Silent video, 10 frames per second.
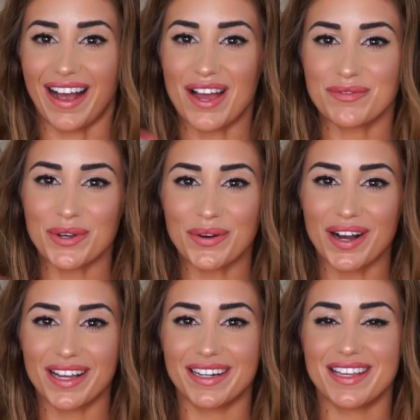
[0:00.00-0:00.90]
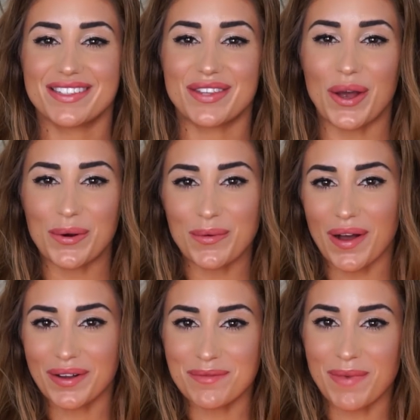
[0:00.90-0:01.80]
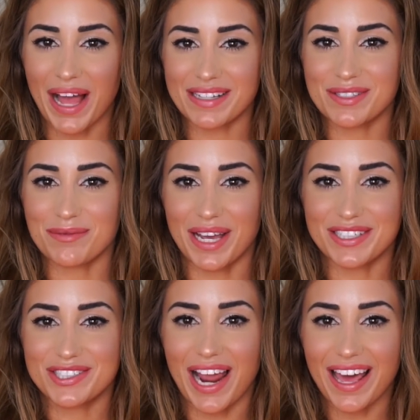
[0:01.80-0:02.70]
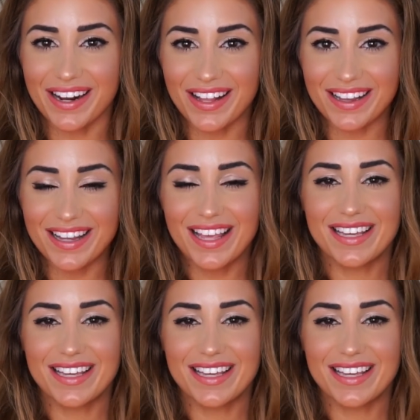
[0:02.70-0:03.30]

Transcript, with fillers: Hi everyone, so welcome back to my channel.